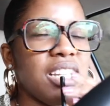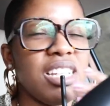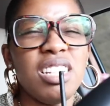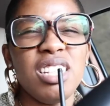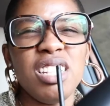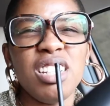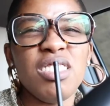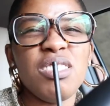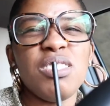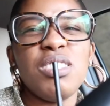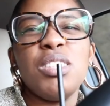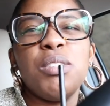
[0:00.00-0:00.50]

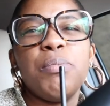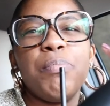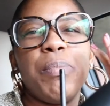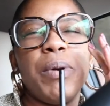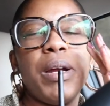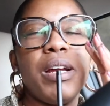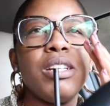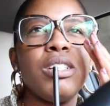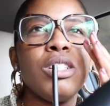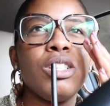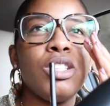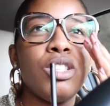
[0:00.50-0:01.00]
good you know it's
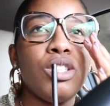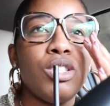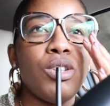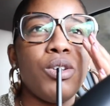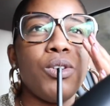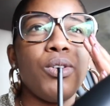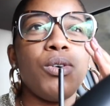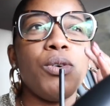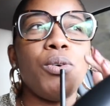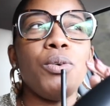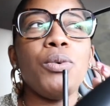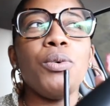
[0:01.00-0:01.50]
brunch
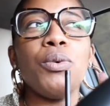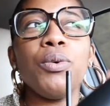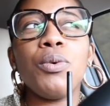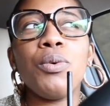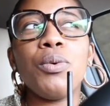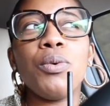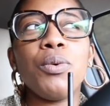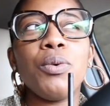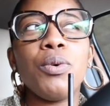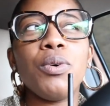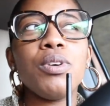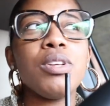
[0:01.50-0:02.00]
so
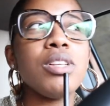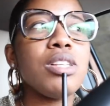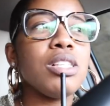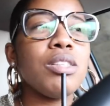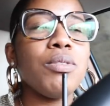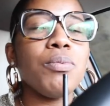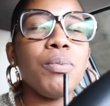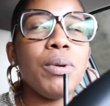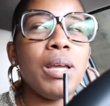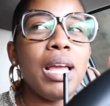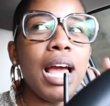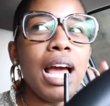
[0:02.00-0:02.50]

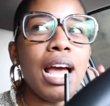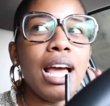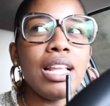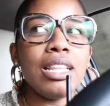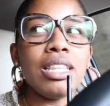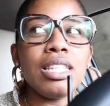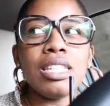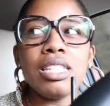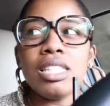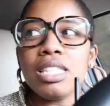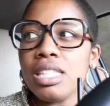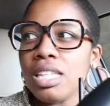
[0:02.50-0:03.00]
we
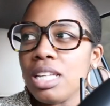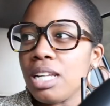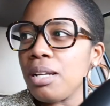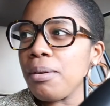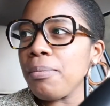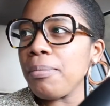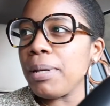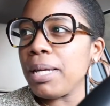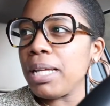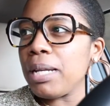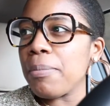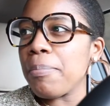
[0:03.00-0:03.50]
had the
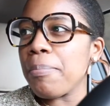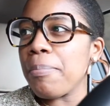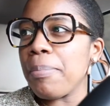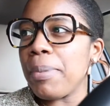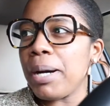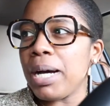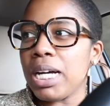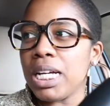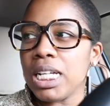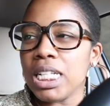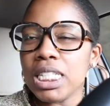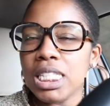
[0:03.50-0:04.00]
cinnamon
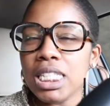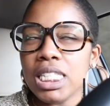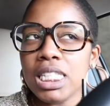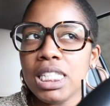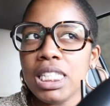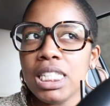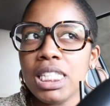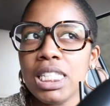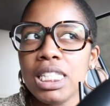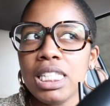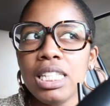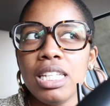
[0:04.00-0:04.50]

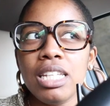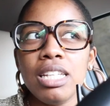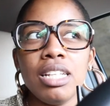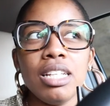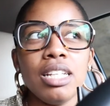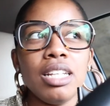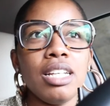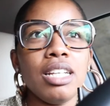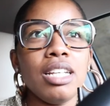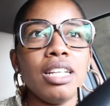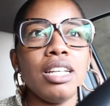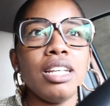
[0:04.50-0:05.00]
buns
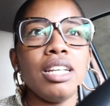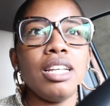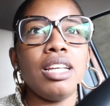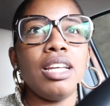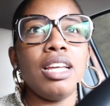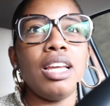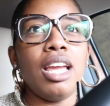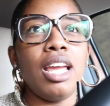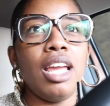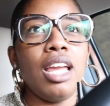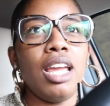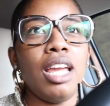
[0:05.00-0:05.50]

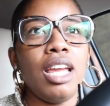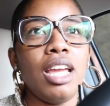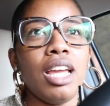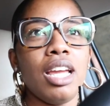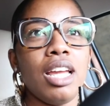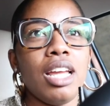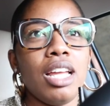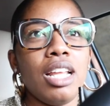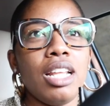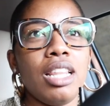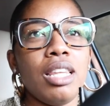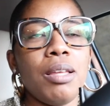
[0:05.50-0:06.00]

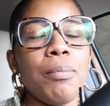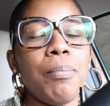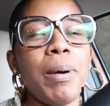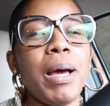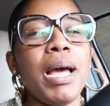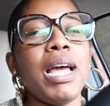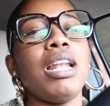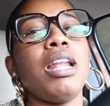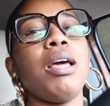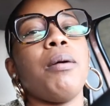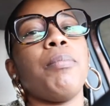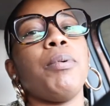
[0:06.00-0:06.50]
and the
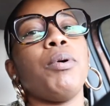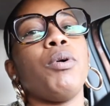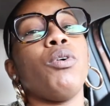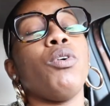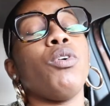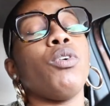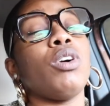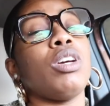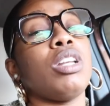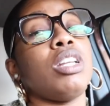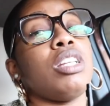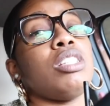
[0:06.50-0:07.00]
pineapple
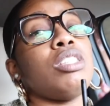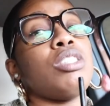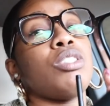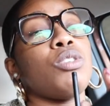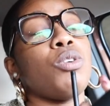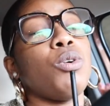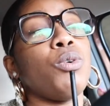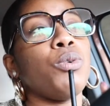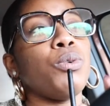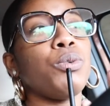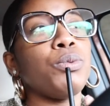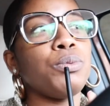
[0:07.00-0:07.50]
coconut
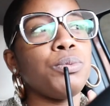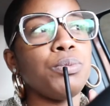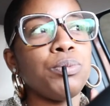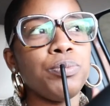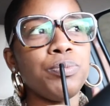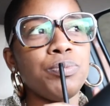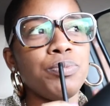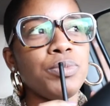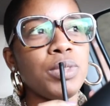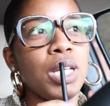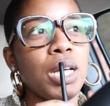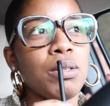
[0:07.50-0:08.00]

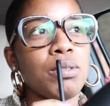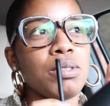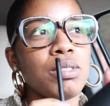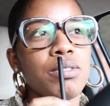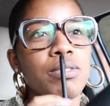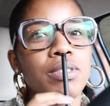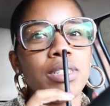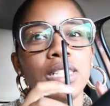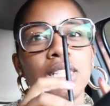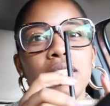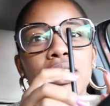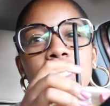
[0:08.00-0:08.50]
scone that
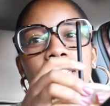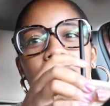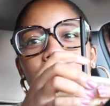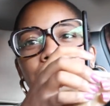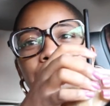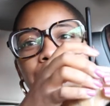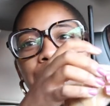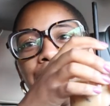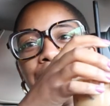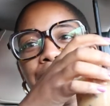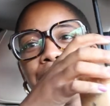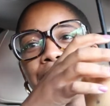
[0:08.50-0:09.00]
was really good